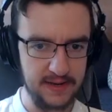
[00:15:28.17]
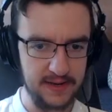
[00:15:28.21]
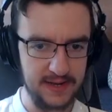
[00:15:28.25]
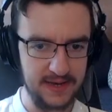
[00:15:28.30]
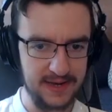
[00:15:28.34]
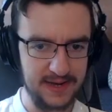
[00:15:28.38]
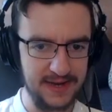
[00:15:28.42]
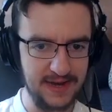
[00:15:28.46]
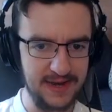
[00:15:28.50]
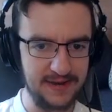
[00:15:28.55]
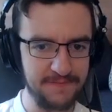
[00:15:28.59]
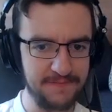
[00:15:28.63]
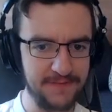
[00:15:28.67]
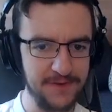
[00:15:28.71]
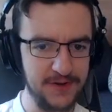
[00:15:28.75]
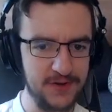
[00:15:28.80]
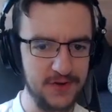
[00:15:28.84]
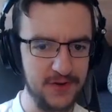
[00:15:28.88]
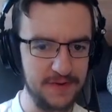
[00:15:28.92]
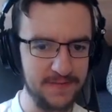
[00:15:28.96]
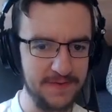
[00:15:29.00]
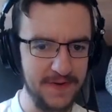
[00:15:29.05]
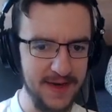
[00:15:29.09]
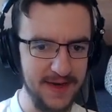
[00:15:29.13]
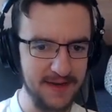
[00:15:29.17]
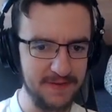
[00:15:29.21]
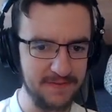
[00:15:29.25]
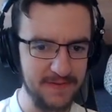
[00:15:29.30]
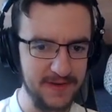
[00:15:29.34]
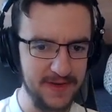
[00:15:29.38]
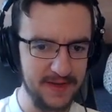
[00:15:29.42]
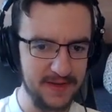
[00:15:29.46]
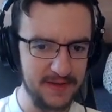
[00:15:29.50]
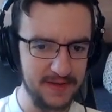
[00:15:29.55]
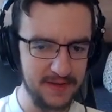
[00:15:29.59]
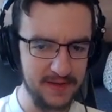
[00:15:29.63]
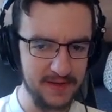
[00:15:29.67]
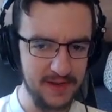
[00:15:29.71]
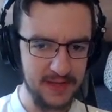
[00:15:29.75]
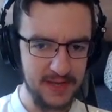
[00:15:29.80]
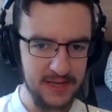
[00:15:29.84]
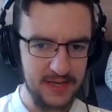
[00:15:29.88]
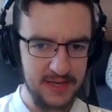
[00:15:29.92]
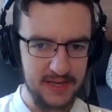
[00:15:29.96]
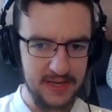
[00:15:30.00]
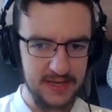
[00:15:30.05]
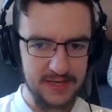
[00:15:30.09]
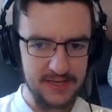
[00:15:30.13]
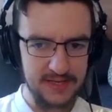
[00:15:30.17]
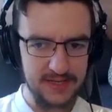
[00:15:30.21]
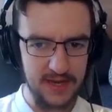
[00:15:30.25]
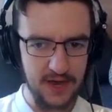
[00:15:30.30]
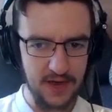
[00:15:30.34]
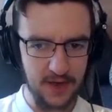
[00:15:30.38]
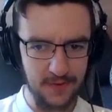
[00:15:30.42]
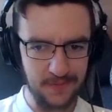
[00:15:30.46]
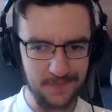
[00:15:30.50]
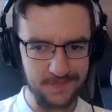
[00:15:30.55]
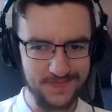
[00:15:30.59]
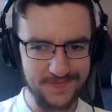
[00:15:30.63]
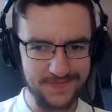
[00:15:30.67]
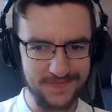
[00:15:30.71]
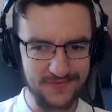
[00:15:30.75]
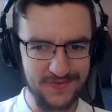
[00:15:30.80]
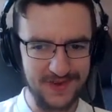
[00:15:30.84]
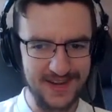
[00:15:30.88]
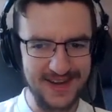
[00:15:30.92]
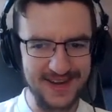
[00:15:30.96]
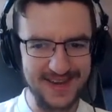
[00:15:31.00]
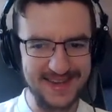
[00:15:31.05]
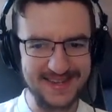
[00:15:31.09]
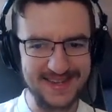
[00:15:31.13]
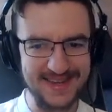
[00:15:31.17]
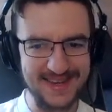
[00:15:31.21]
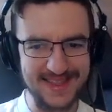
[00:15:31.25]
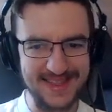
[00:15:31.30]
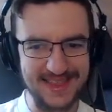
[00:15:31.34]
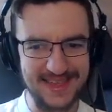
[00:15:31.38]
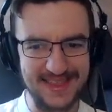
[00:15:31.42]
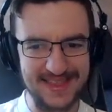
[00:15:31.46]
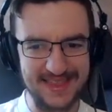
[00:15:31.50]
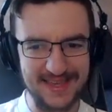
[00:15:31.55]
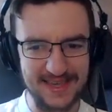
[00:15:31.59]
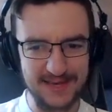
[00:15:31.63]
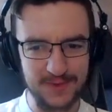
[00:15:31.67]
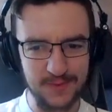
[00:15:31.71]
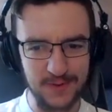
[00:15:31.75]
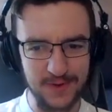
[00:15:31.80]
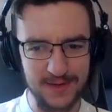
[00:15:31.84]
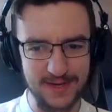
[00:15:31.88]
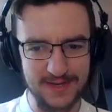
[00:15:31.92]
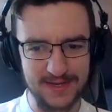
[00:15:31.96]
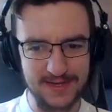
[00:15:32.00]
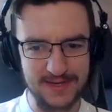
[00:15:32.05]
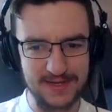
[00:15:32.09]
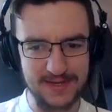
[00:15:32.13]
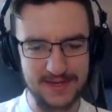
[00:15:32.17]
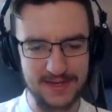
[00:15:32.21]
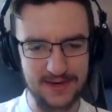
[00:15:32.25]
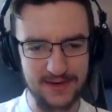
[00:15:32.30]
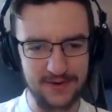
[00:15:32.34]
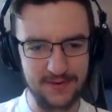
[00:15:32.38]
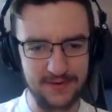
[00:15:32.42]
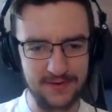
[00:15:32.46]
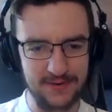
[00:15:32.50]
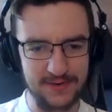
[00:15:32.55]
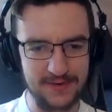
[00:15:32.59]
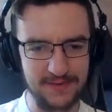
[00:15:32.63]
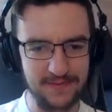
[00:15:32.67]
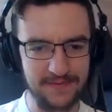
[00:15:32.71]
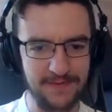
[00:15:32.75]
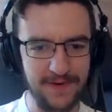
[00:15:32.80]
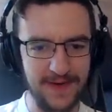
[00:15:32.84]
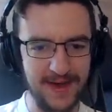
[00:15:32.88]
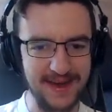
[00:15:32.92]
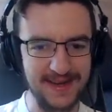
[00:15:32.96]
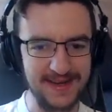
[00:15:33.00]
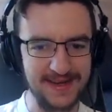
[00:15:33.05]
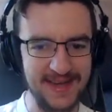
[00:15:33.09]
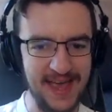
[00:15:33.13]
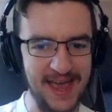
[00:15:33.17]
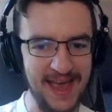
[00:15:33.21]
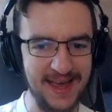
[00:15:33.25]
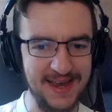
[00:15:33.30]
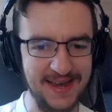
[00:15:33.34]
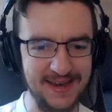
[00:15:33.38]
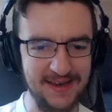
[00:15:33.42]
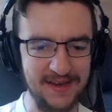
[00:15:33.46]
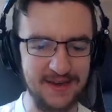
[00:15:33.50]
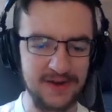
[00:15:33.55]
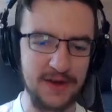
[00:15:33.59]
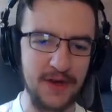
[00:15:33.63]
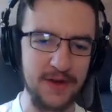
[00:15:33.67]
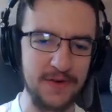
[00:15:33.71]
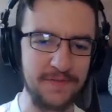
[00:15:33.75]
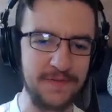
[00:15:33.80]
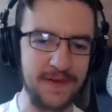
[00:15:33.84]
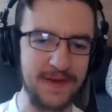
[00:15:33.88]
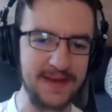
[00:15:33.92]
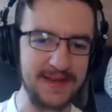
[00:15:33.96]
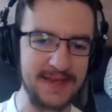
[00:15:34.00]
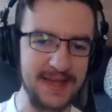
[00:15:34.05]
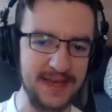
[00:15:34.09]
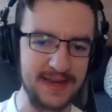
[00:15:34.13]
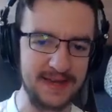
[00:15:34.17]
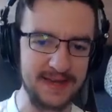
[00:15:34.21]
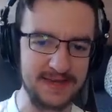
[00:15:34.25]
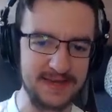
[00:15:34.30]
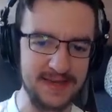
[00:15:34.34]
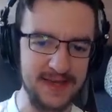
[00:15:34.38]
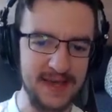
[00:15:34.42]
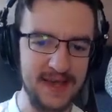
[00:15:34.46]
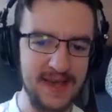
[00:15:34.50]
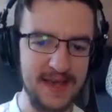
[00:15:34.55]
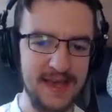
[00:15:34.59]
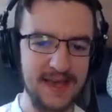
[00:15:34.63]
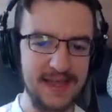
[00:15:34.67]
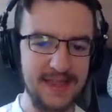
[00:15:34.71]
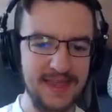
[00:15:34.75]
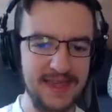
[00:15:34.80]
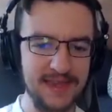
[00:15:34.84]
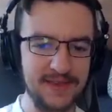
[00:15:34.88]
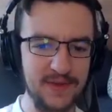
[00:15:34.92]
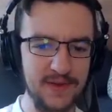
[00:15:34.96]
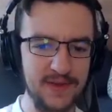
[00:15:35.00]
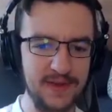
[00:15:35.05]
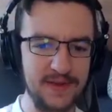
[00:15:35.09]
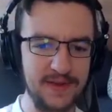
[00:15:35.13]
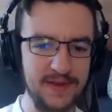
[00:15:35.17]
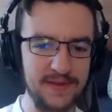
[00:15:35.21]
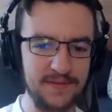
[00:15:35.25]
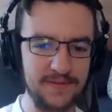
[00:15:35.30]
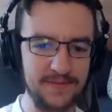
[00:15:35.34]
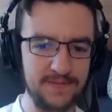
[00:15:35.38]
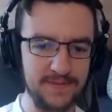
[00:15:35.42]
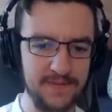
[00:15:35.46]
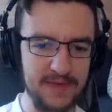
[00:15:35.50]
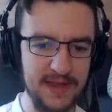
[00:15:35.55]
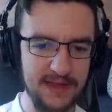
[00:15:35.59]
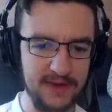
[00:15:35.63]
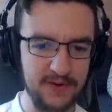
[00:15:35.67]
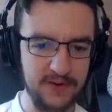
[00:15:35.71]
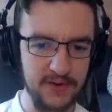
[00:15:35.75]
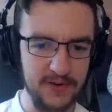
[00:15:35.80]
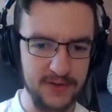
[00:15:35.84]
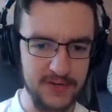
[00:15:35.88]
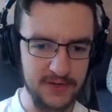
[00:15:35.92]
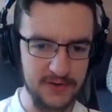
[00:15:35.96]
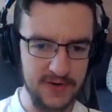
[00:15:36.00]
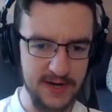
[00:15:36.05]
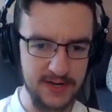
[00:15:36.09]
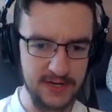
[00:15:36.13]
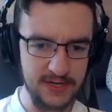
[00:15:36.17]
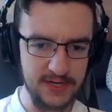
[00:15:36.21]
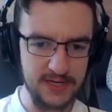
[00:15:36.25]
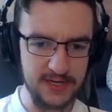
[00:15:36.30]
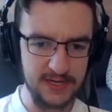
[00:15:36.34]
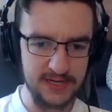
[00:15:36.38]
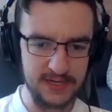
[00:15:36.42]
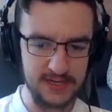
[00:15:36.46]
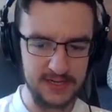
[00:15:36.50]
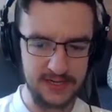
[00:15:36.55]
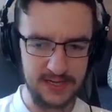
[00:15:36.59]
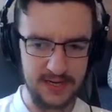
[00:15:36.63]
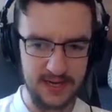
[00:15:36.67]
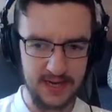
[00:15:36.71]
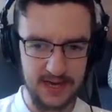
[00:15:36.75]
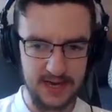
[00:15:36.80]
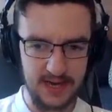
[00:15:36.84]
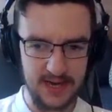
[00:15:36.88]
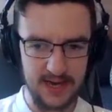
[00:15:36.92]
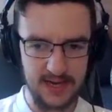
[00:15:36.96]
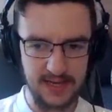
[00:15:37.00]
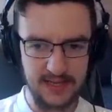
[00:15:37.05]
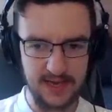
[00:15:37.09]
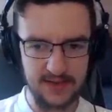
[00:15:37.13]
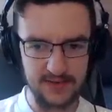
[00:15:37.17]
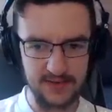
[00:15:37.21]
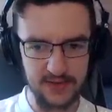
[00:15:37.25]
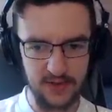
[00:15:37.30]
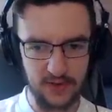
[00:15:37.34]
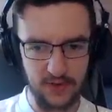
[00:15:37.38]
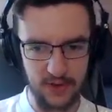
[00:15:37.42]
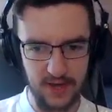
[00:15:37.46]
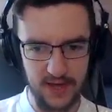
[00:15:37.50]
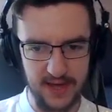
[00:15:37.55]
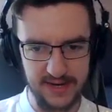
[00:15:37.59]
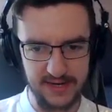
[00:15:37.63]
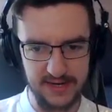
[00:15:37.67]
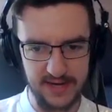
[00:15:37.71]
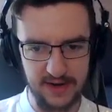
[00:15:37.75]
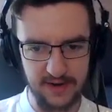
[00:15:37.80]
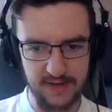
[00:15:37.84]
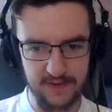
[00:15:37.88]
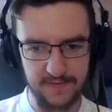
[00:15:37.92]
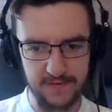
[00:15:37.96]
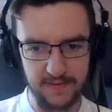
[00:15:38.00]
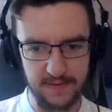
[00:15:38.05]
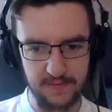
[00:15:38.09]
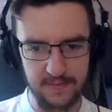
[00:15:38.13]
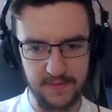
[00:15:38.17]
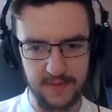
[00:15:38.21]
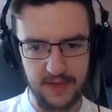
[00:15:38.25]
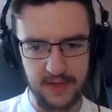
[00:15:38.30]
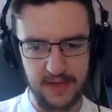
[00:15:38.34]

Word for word: Like an infantry fighting vehicle. So realistically, this was to to fight tank, uh, not fight tanks. This was to like cross trenches, uh, and that was the whole idea of them.